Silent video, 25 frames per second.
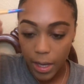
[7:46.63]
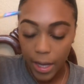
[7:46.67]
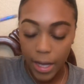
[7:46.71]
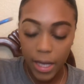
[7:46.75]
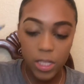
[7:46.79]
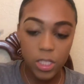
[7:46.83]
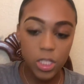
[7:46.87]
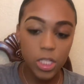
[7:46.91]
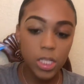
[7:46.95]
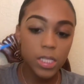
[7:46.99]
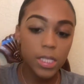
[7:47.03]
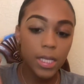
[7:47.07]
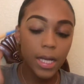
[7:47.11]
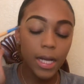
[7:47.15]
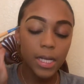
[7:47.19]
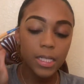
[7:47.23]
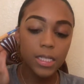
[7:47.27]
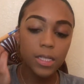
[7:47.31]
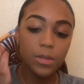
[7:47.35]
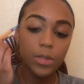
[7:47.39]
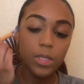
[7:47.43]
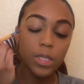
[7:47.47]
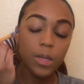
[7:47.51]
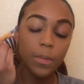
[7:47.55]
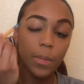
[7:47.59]
And just like I
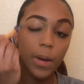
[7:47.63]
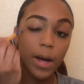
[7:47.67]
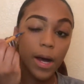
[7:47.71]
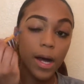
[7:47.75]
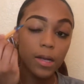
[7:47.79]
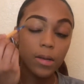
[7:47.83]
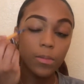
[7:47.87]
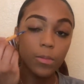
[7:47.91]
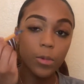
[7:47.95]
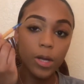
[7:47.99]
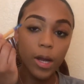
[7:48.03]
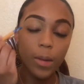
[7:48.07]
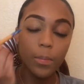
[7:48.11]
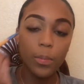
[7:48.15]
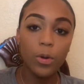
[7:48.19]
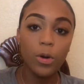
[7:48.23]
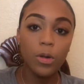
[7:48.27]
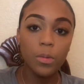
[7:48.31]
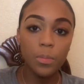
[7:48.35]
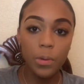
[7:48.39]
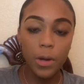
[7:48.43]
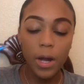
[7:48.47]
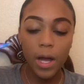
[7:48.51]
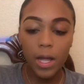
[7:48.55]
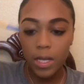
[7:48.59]
did with the bottom, when I
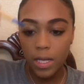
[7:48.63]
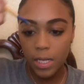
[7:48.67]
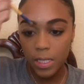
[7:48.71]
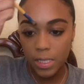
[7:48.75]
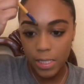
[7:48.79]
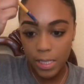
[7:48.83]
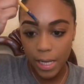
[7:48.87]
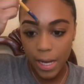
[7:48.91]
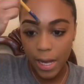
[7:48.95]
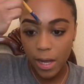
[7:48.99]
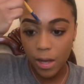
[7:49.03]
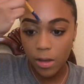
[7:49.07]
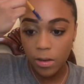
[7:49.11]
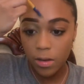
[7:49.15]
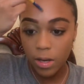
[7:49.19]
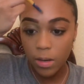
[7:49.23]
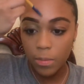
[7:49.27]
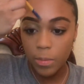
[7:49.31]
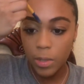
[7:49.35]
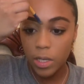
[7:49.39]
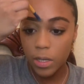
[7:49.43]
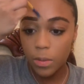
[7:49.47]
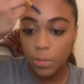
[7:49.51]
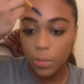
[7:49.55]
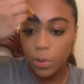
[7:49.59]
pulled product down,
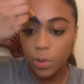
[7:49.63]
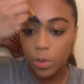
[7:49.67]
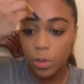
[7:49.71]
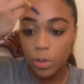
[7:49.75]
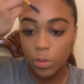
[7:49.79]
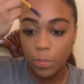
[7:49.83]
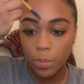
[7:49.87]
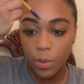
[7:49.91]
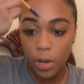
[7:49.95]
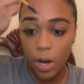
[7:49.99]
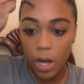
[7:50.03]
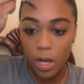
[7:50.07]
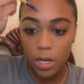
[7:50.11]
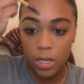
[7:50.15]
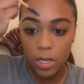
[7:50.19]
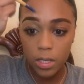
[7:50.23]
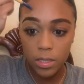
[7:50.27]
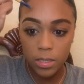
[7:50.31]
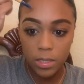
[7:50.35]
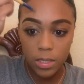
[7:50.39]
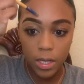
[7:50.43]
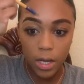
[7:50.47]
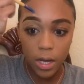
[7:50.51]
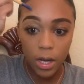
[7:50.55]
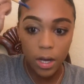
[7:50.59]
I'm gonna pull
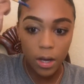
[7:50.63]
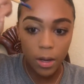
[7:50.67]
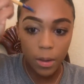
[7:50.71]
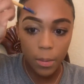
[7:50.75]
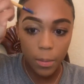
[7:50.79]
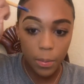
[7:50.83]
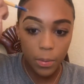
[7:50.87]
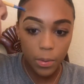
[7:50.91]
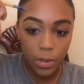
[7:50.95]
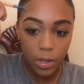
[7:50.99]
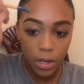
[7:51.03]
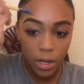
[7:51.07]
product up.